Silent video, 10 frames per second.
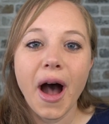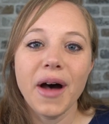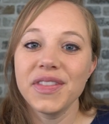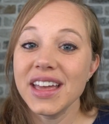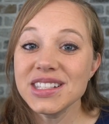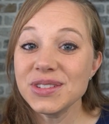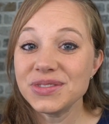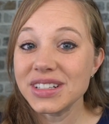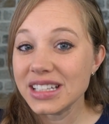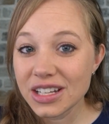that's a
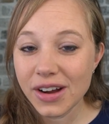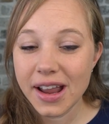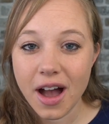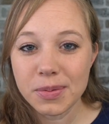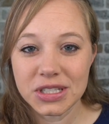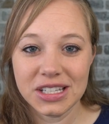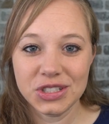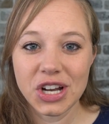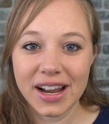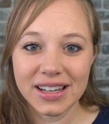really great
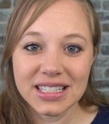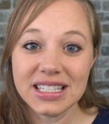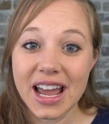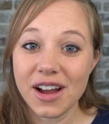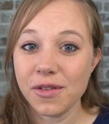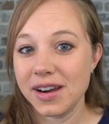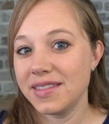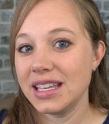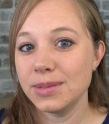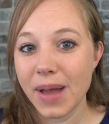option, trying to snag one
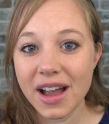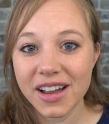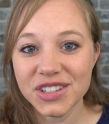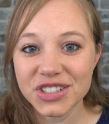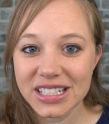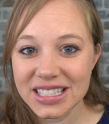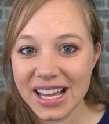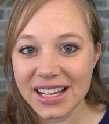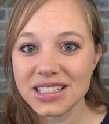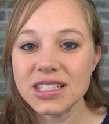of these backcountry
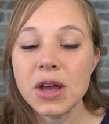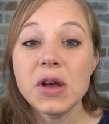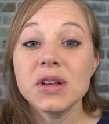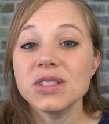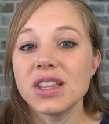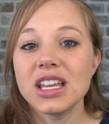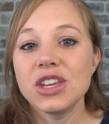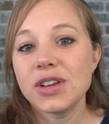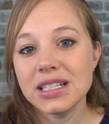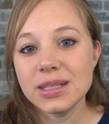sites so that
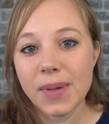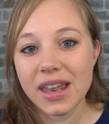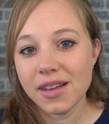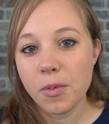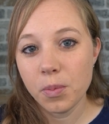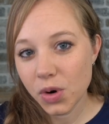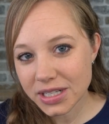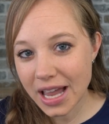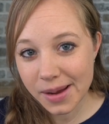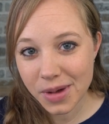you can spend
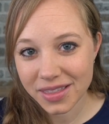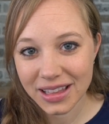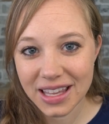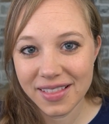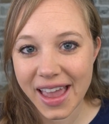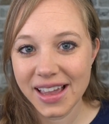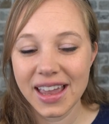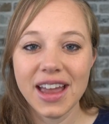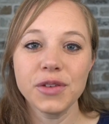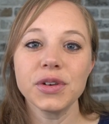more time on Leigh
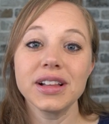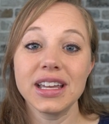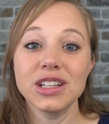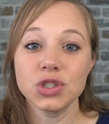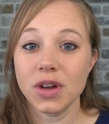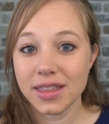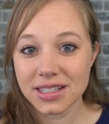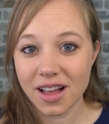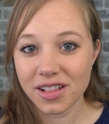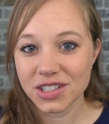Lake and really enjoy the
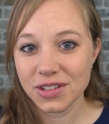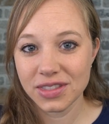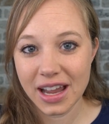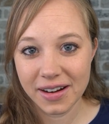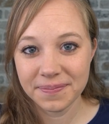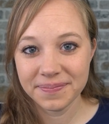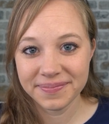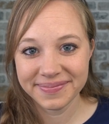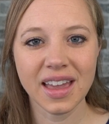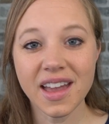solitude there.
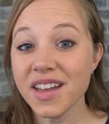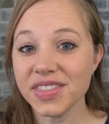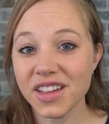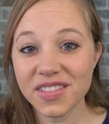The